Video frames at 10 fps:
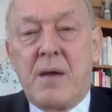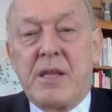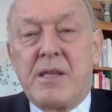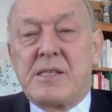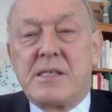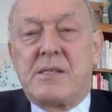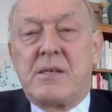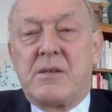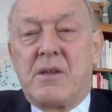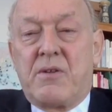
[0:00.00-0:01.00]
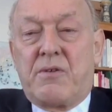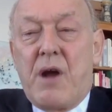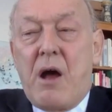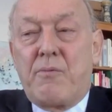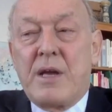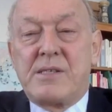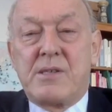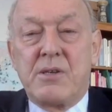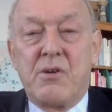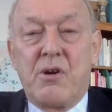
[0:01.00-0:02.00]
I mean, this is throughout
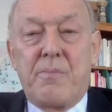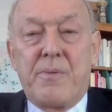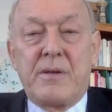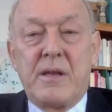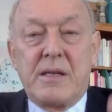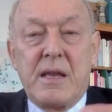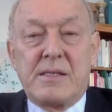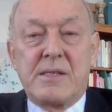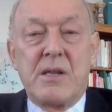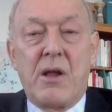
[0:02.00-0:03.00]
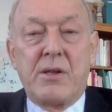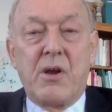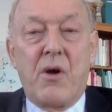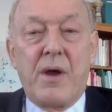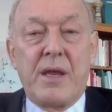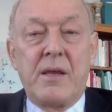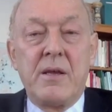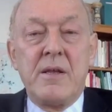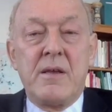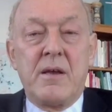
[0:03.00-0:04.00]
Western Europe. It's an
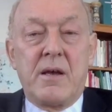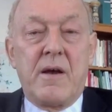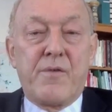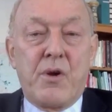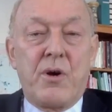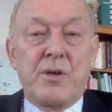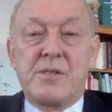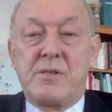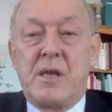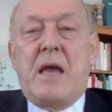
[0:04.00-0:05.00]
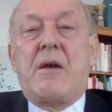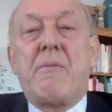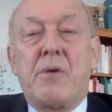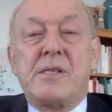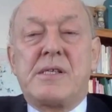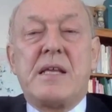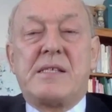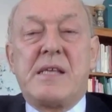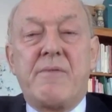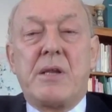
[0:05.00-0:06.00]
ongoing, of course, I wouldn't say
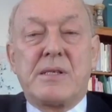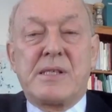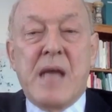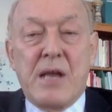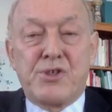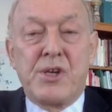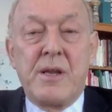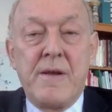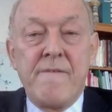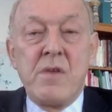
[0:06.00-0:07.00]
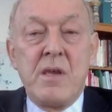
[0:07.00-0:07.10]
it's even a discussion.